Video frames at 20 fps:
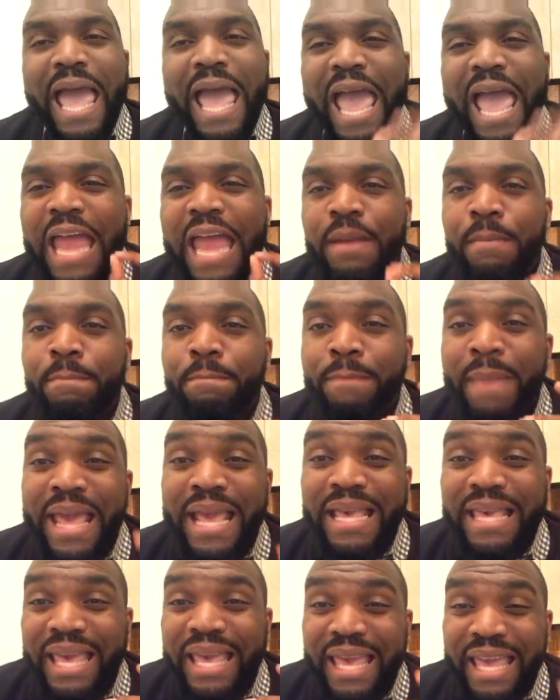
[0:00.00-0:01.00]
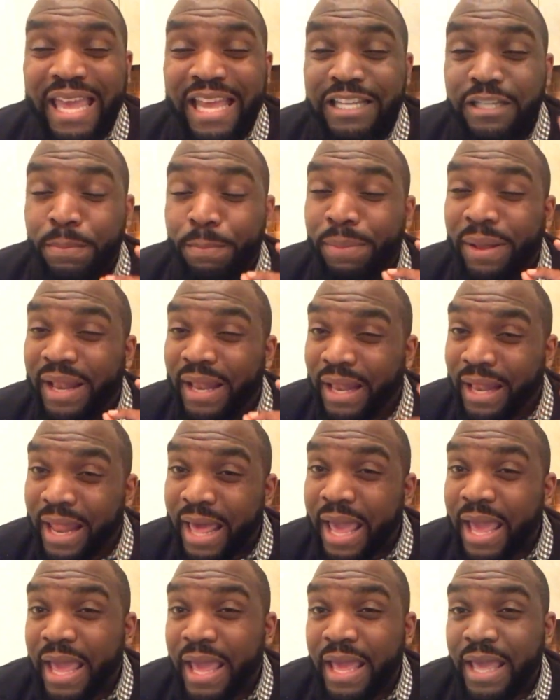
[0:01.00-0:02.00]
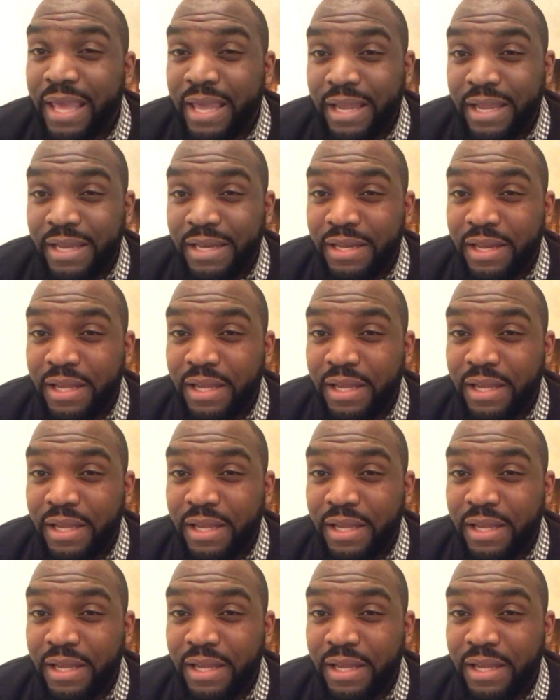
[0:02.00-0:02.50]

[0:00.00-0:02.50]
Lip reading: and make it plain,